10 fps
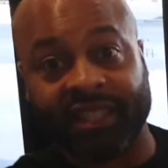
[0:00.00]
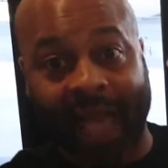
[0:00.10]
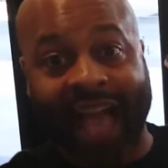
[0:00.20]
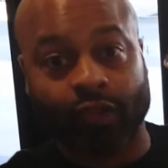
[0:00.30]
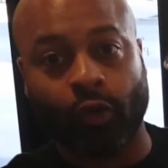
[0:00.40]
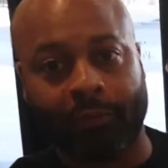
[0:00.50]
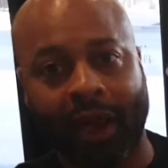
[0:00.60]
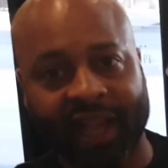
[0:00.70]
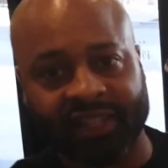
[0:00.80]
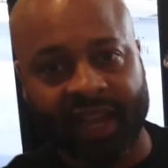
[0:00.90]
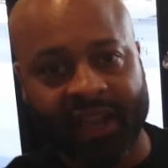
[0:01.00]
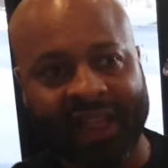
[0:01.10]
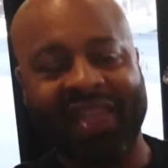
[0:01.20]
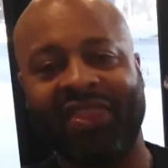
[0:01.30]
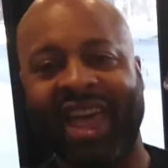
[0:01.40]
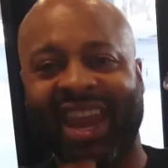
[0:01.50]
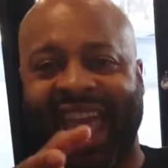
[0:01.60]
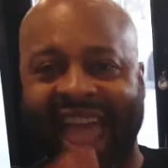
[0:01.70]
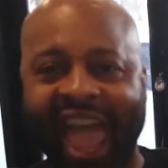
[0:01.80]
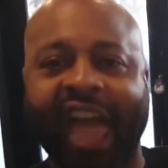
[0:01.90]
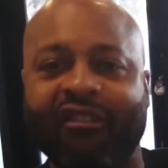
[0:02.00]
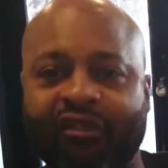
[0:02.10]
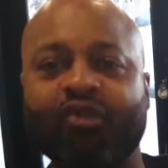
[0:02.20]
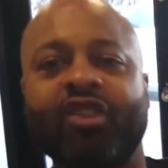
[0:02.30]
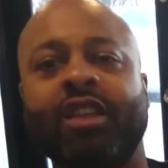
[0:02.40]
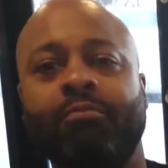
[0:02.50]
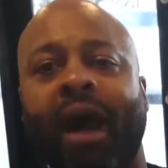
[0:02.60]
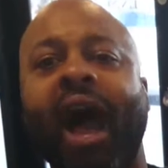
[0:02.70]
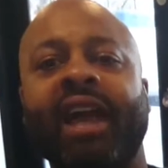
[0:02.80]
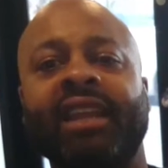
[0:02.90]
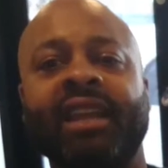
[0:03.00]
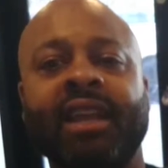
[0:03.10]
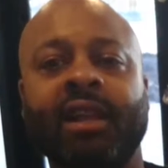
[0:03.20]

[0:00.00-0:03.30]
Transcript: is an actual project that everybody